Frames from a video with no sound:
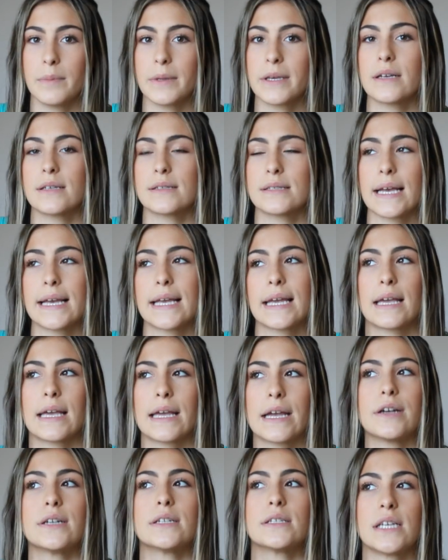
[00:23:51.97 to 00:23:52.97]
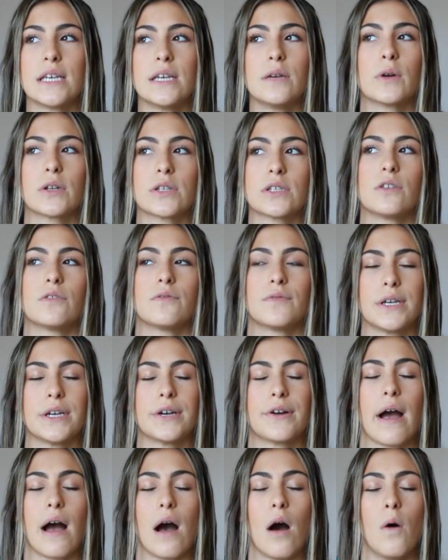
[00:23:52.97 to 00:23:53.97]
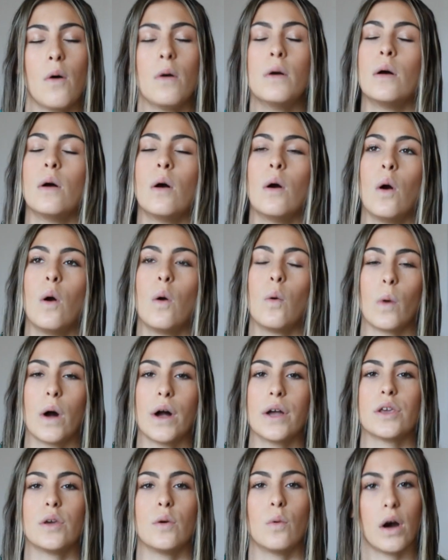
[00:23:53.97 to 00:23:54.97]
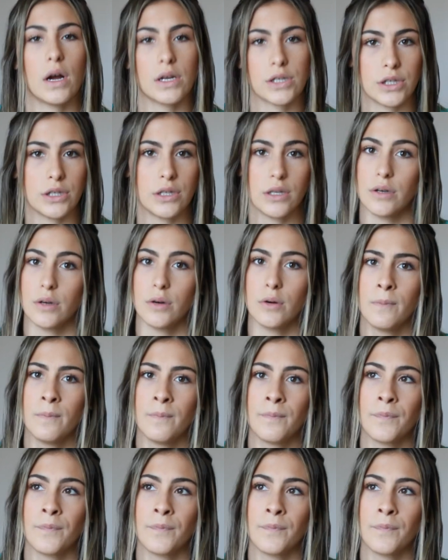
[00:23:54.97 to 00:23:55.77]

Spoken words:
Because I can guarantee once you figure out what you want to do,